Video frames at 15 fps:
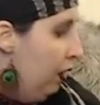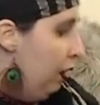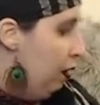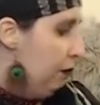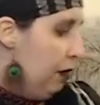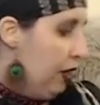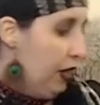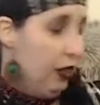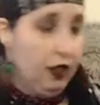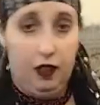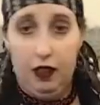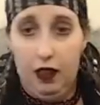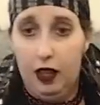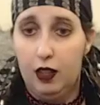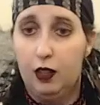mean
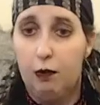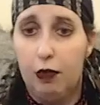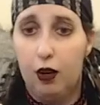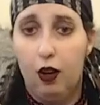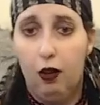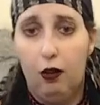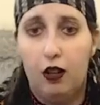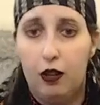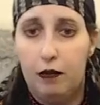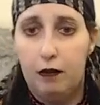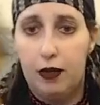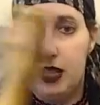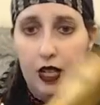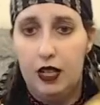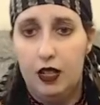that the bow can
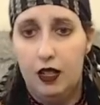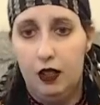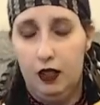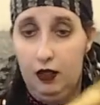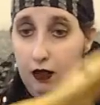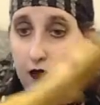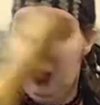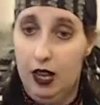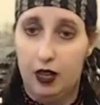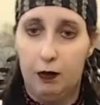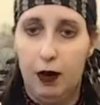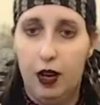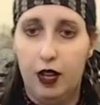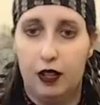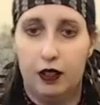be taken
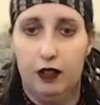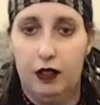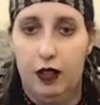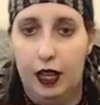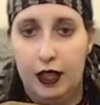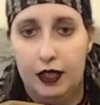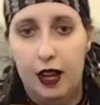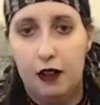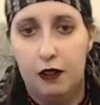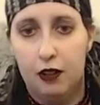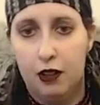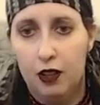apart, taken down.